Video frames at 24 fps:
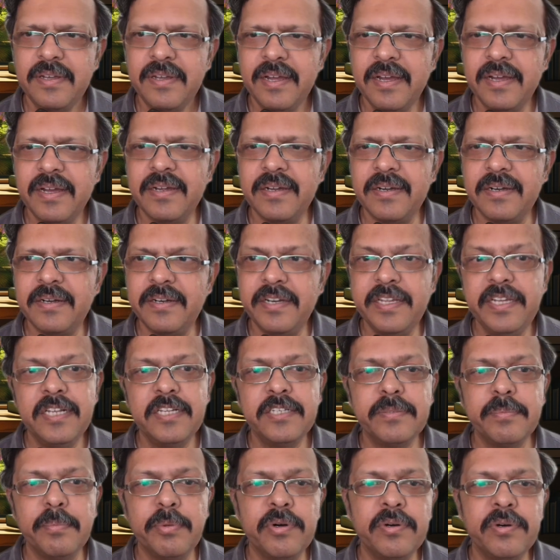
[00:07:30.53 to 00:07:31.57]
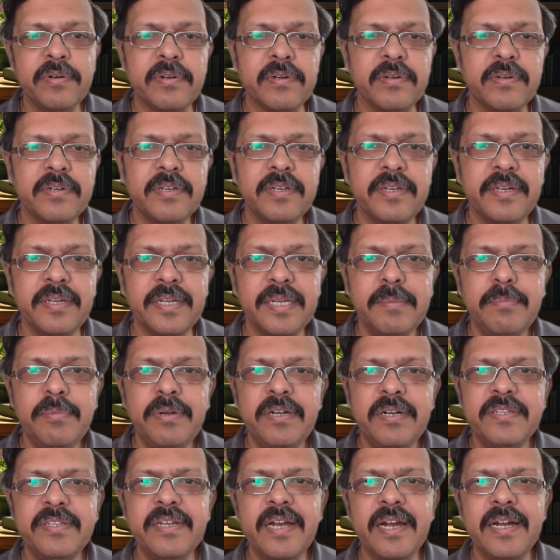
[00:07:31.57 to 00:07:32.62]
And Niels Bohr, he
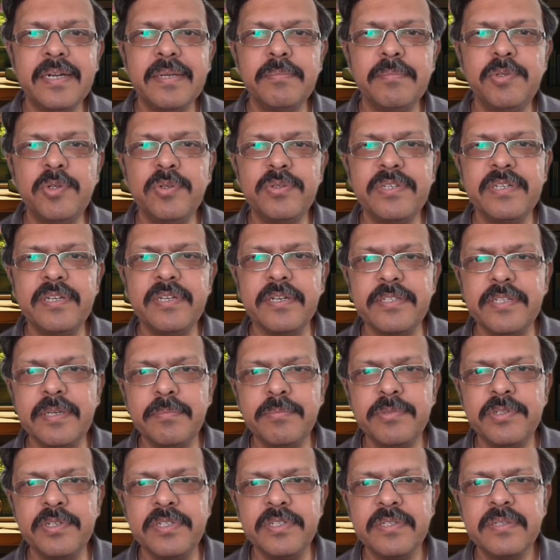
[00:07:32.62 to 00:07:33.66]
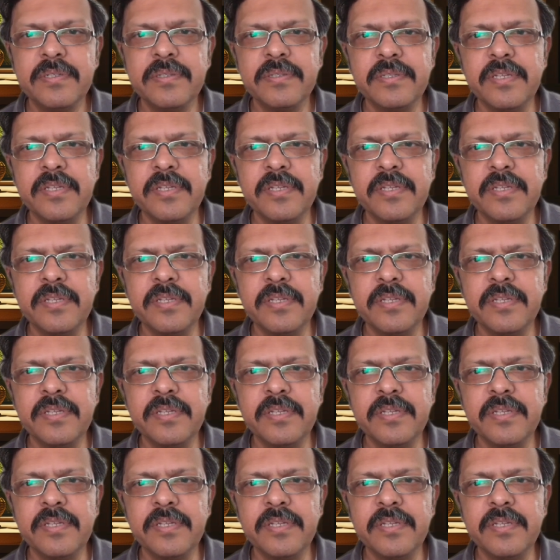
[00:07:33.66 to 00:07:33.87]
rebuilt the atom using assumptions